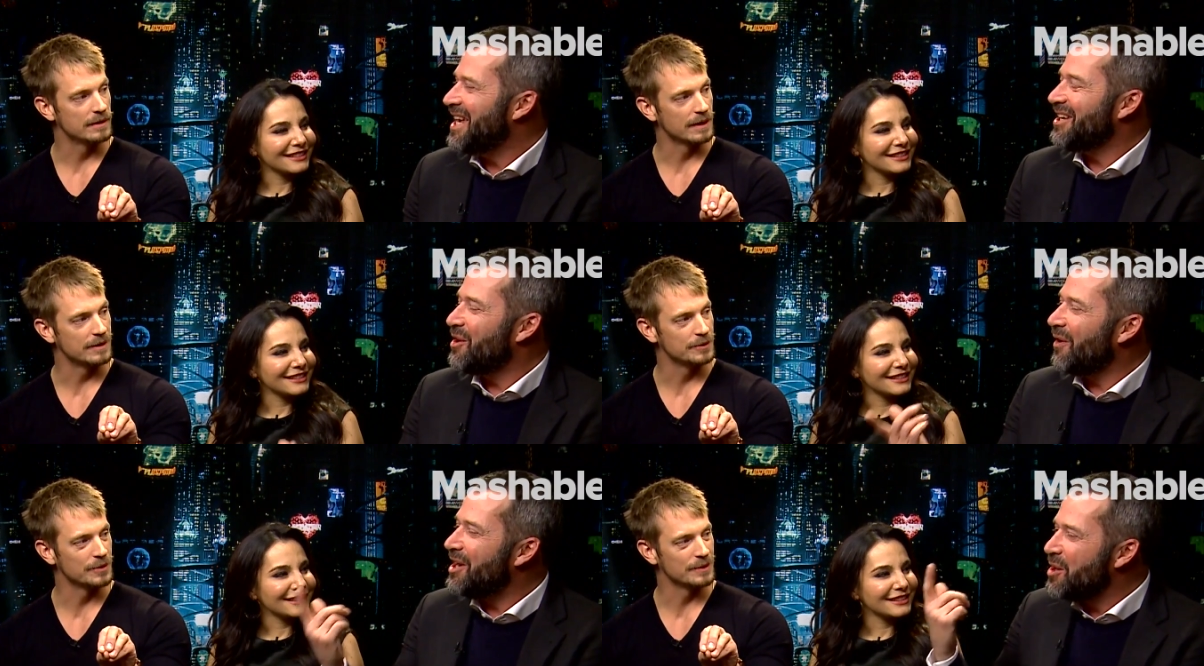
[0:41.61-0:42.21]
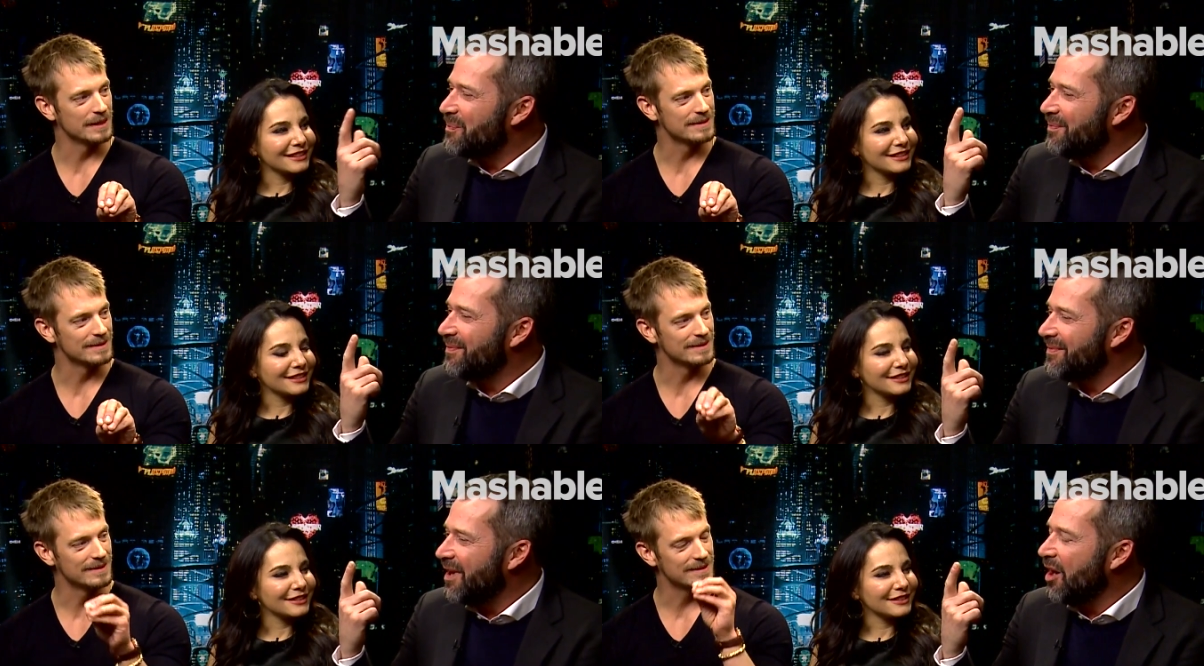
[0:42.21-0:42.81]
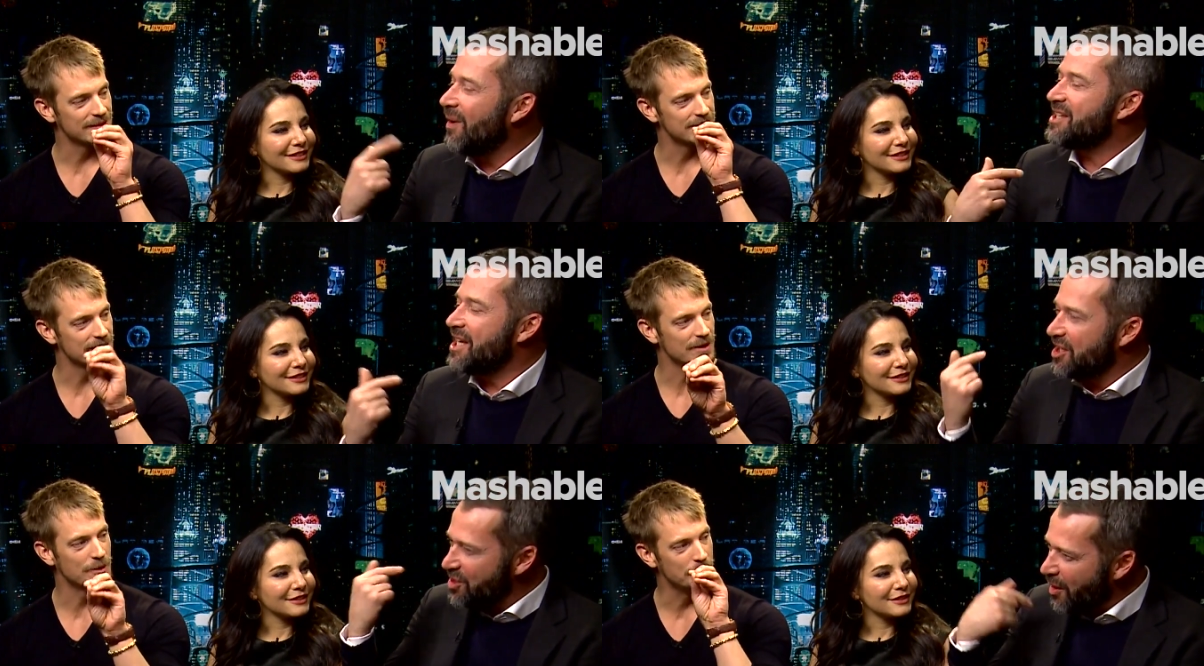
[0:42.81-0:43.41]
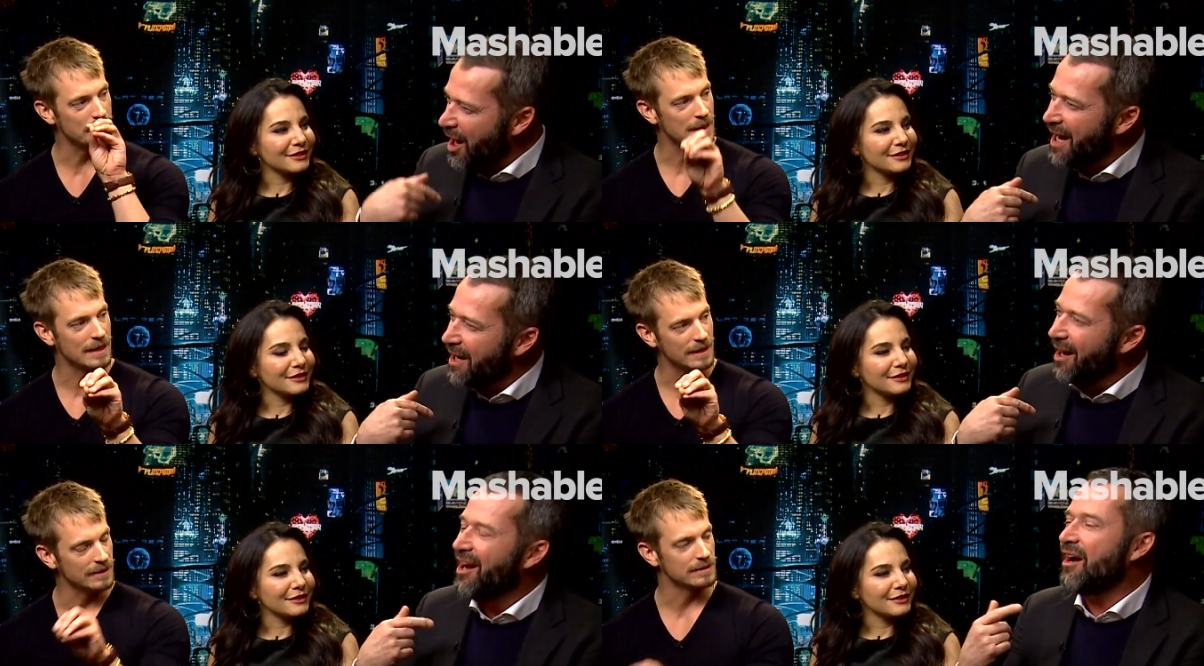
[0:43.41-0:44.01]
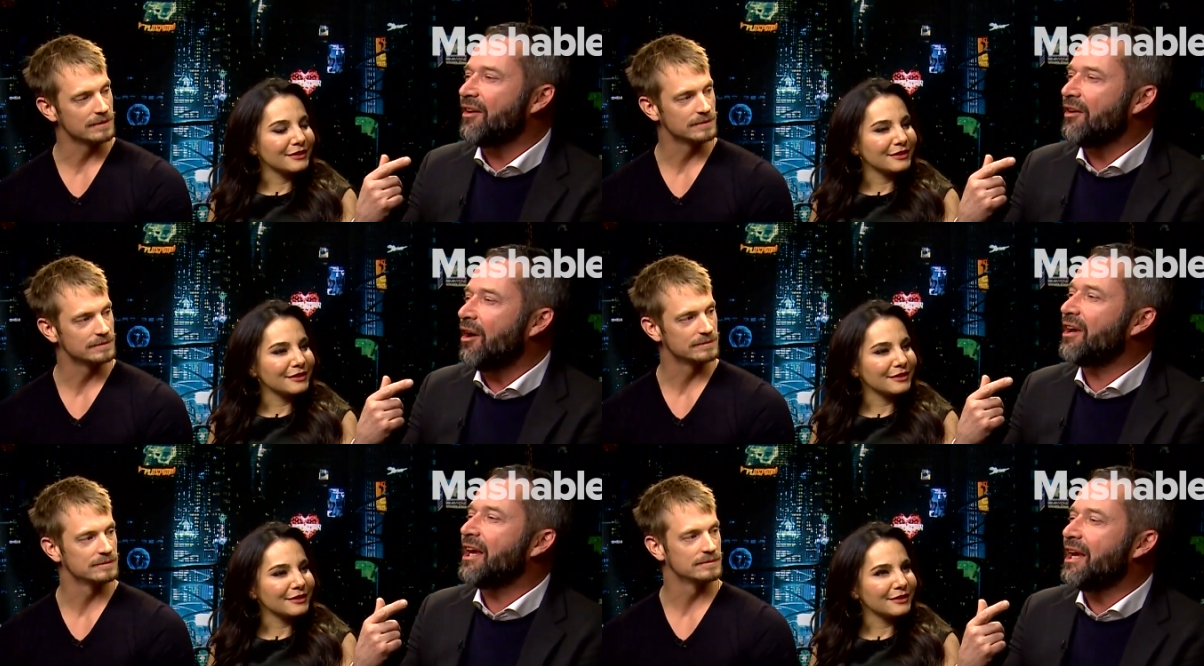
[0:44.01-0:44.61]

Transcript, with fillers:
Speaker 1: Like, no, you don't get to... Oh, I see. So okay,